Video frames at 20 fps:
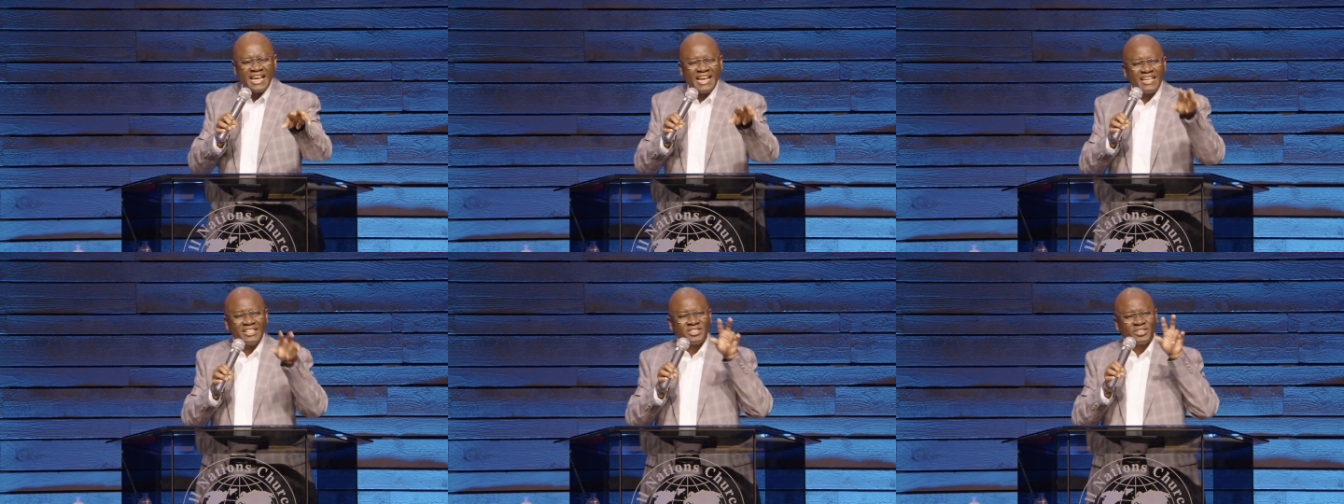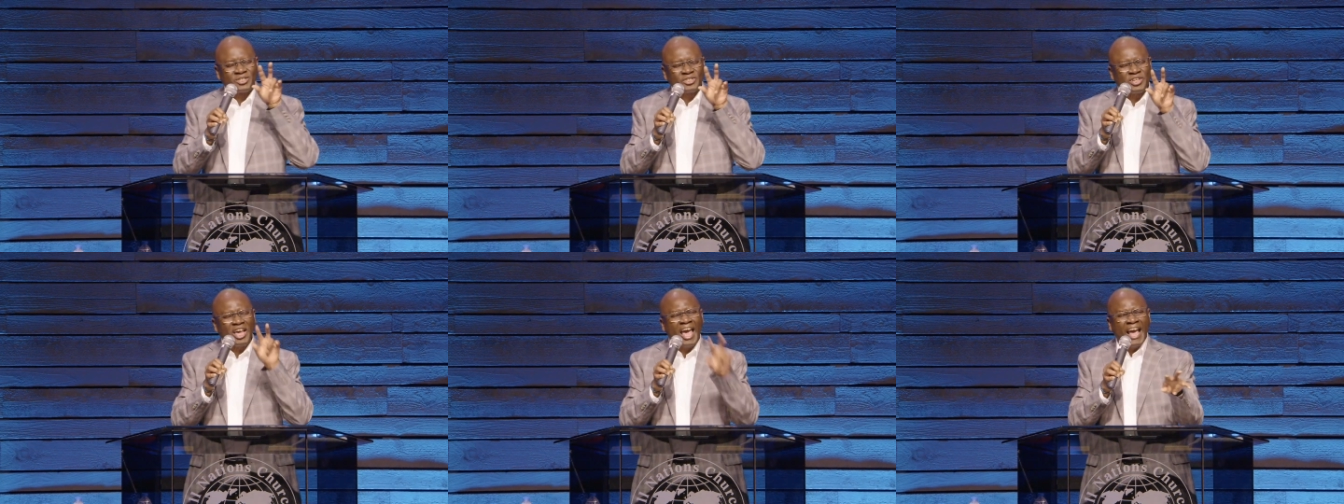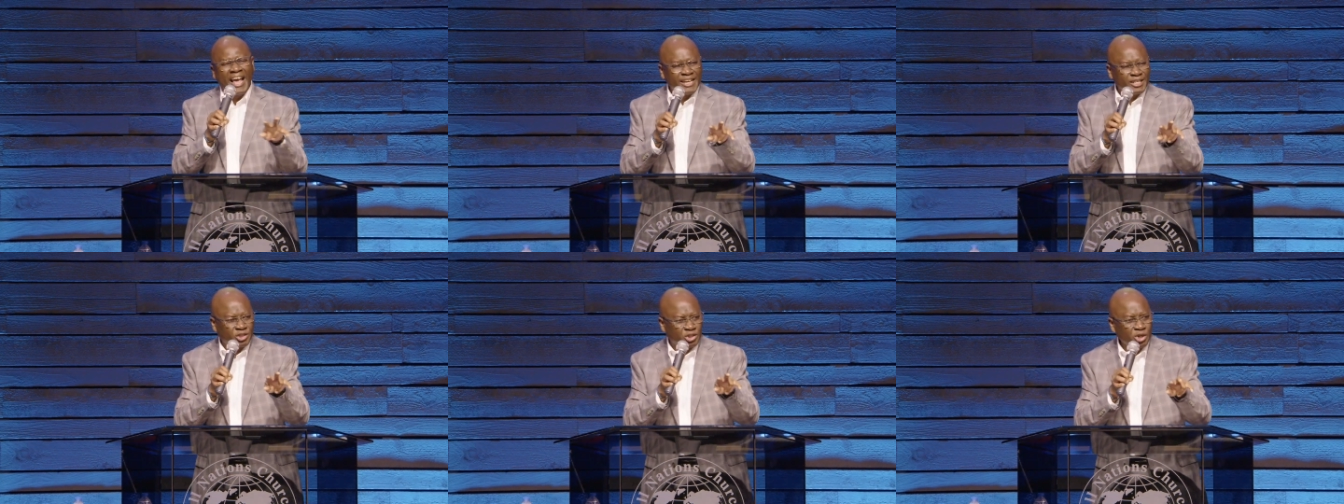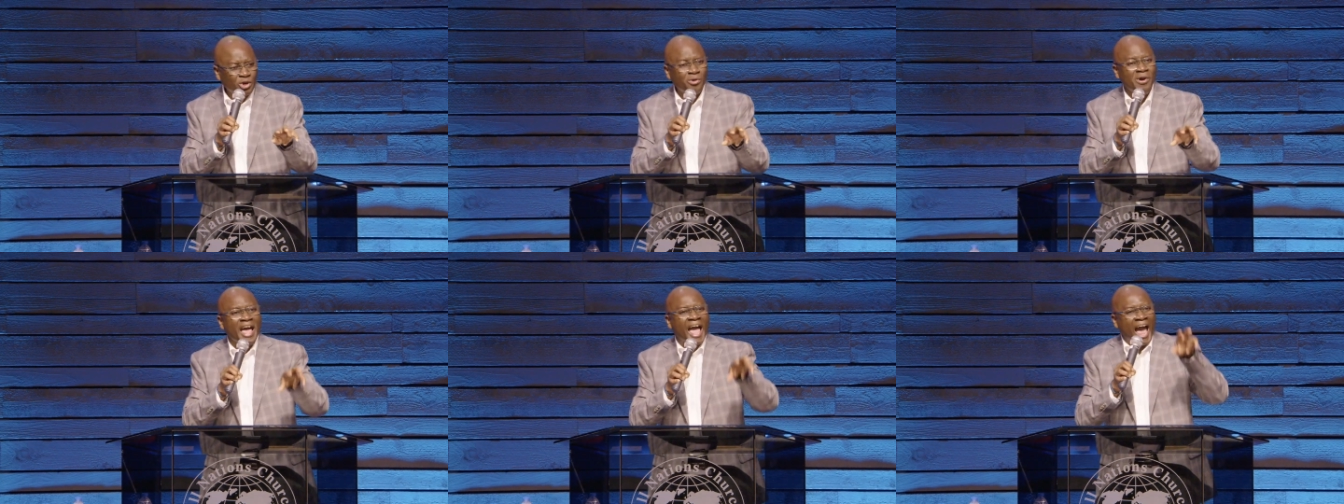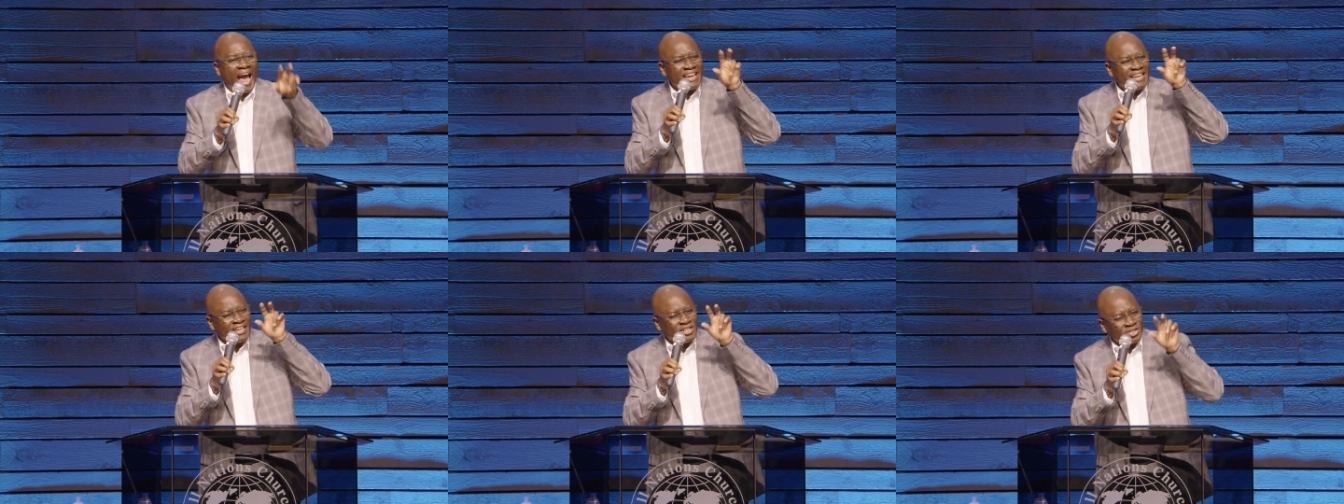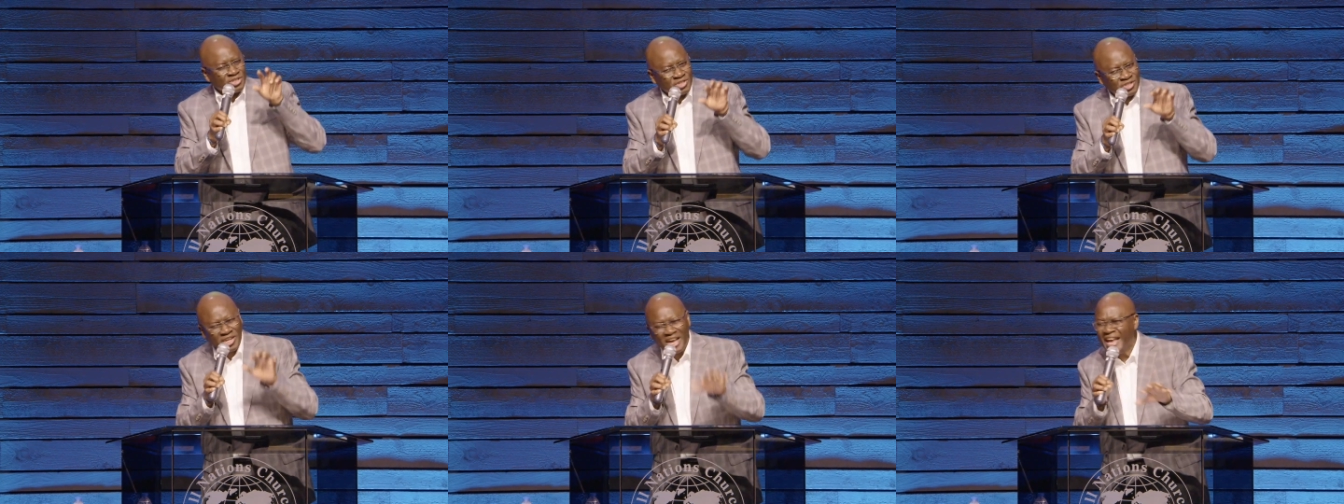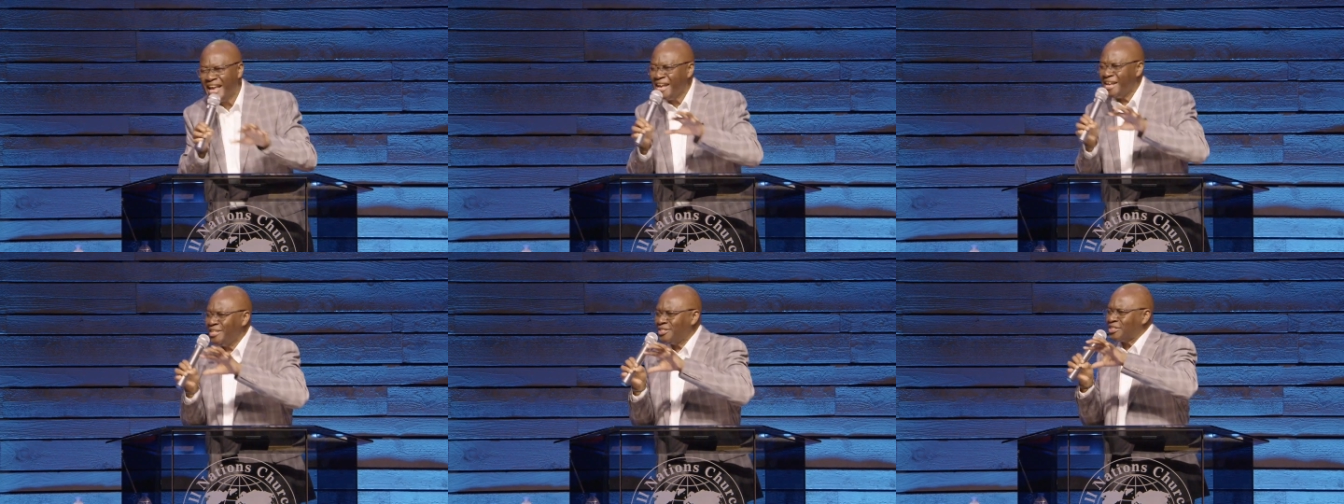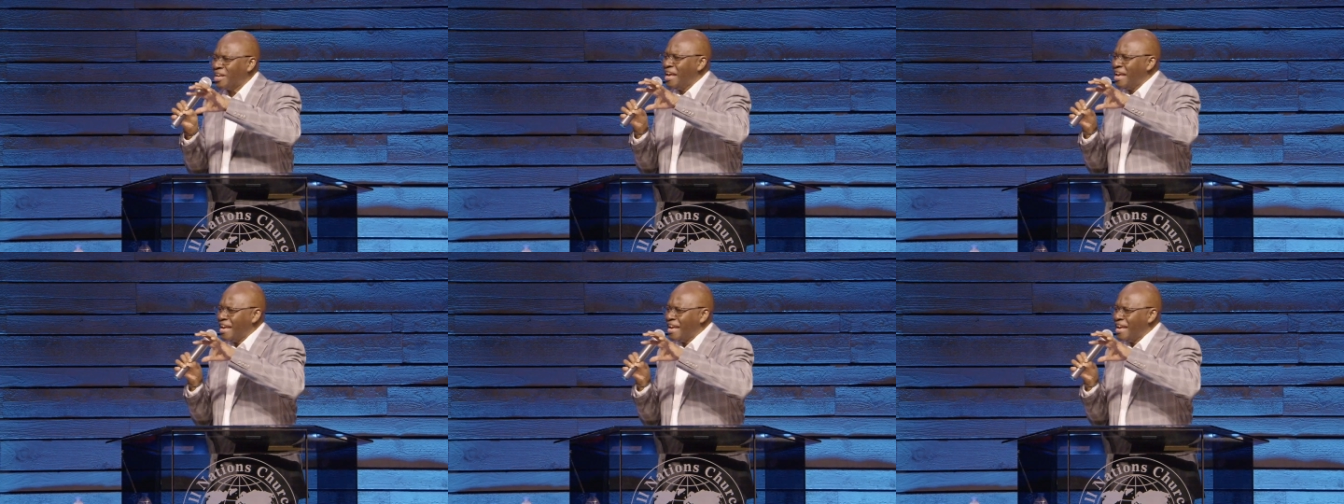He sees you and He sees